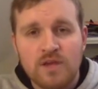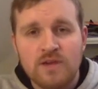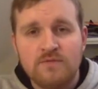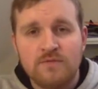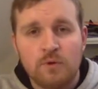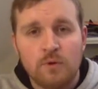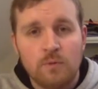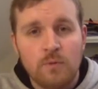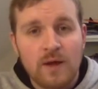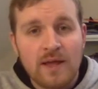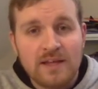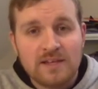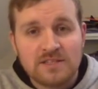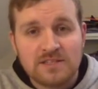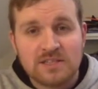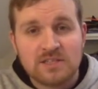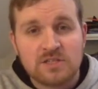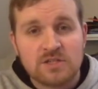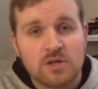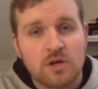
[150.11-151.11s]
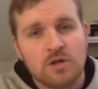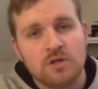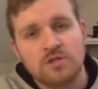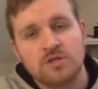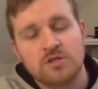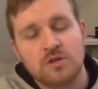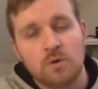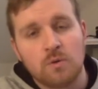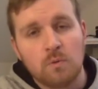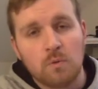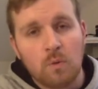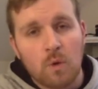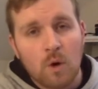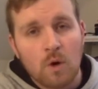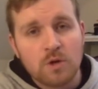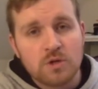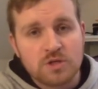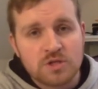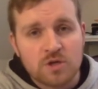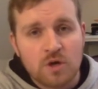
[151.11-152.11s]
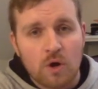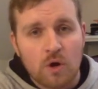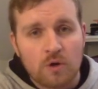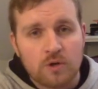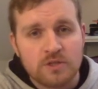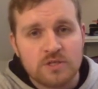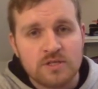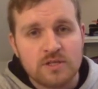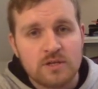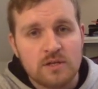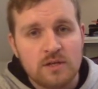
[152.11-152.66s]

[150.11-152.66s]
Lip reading: evil ways and turned towards God.